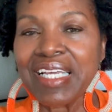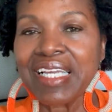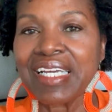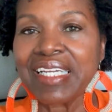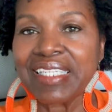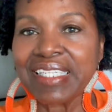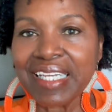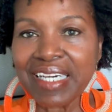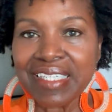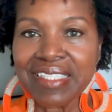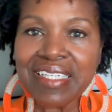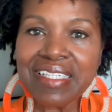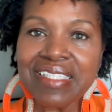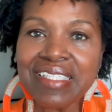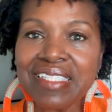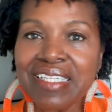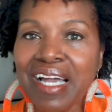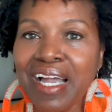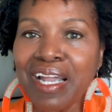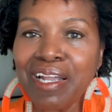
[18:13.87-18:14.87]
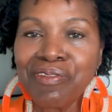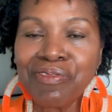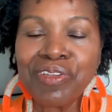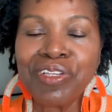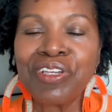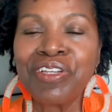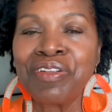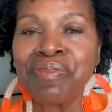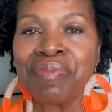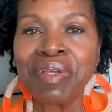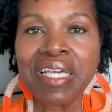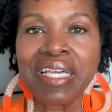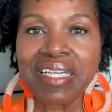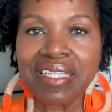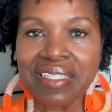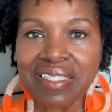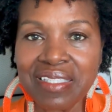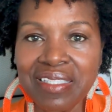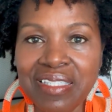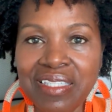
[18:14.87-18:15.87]
now it's time for you to make a
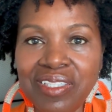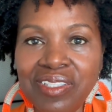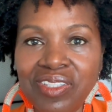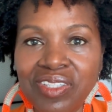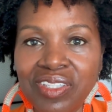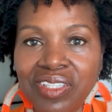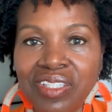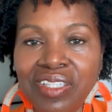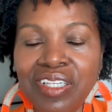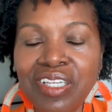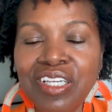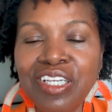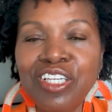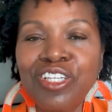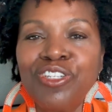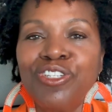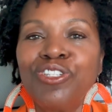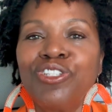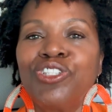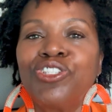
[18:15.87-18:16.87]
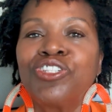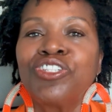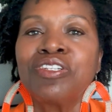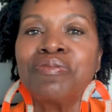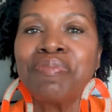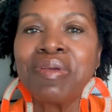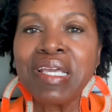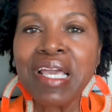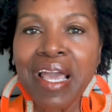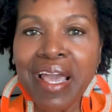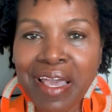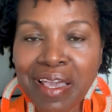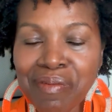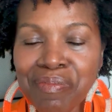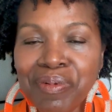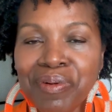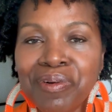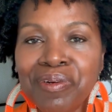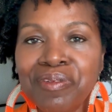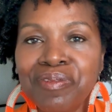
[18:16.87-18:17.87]
decision. You should be
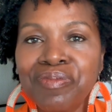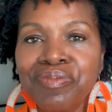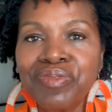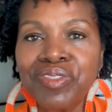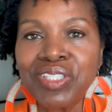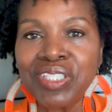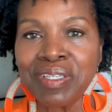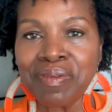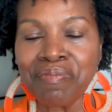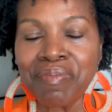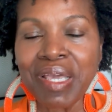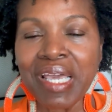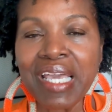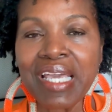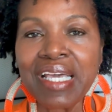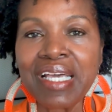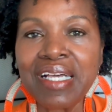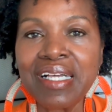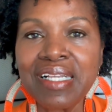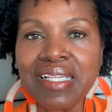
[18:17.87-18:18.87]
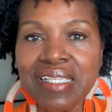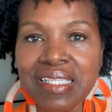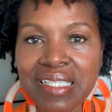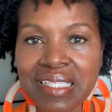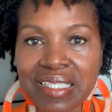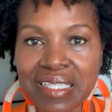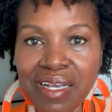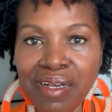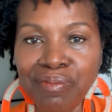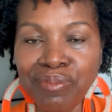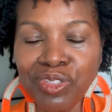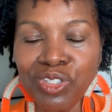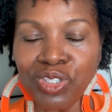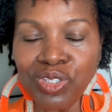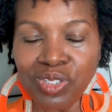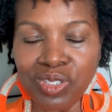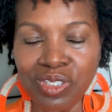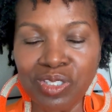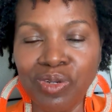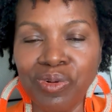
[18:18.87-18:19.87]
able to make some
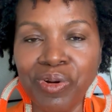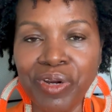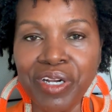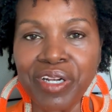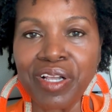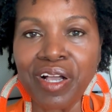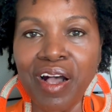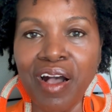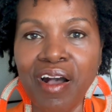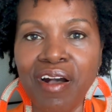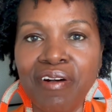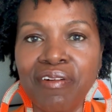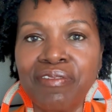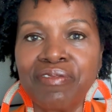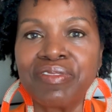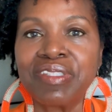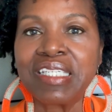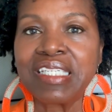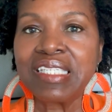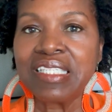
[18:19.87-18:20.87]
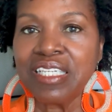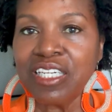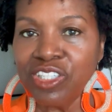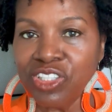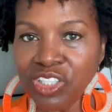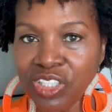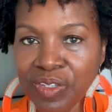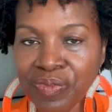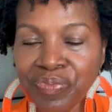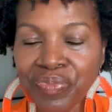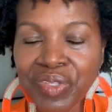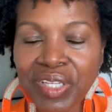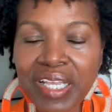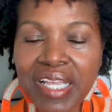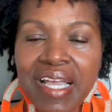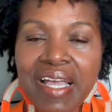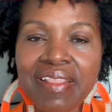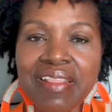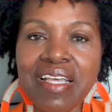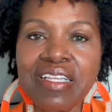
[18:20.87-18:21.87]
sort of
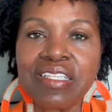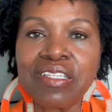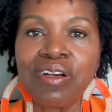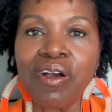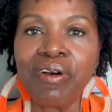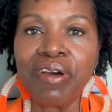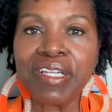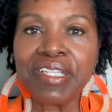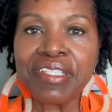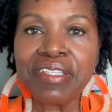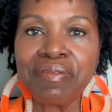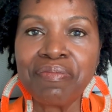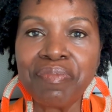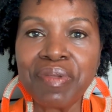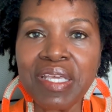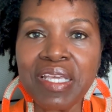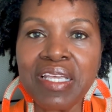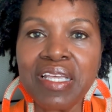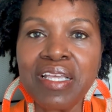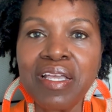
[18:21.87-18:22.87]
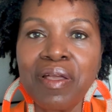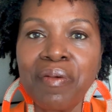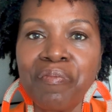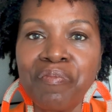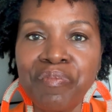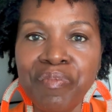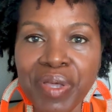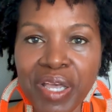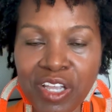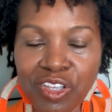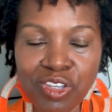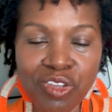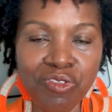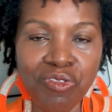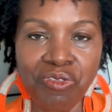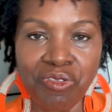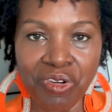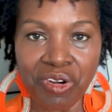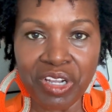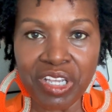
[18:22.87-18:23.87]
decision that's going to be best
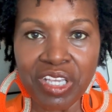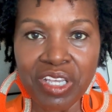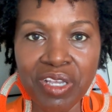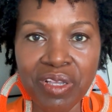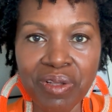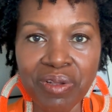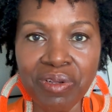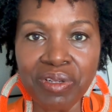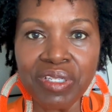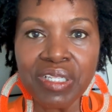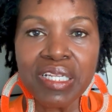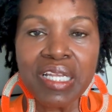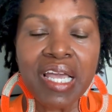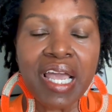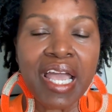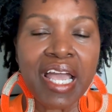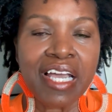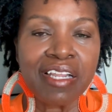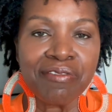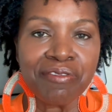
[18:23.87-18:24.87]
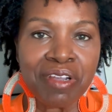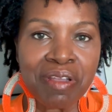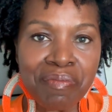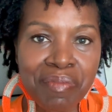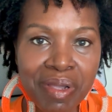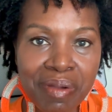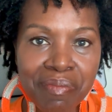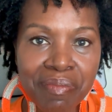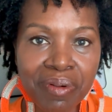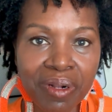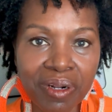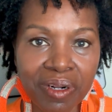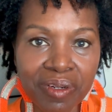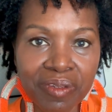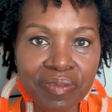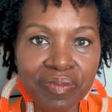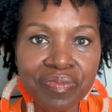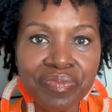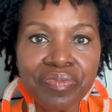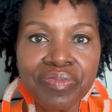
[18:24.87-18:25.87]
for you. And
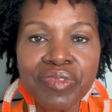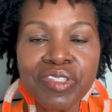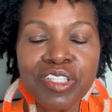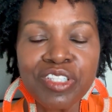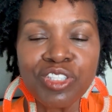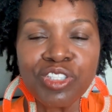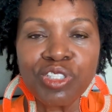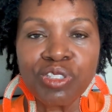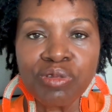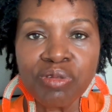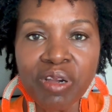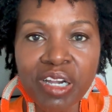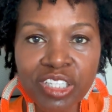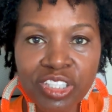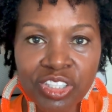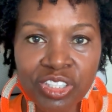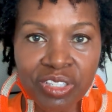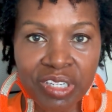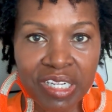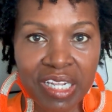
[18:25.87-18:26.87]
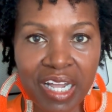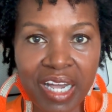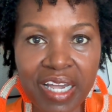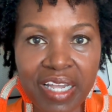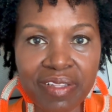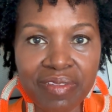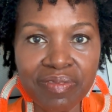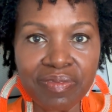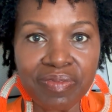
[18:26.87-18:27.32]
remember, trust your gut,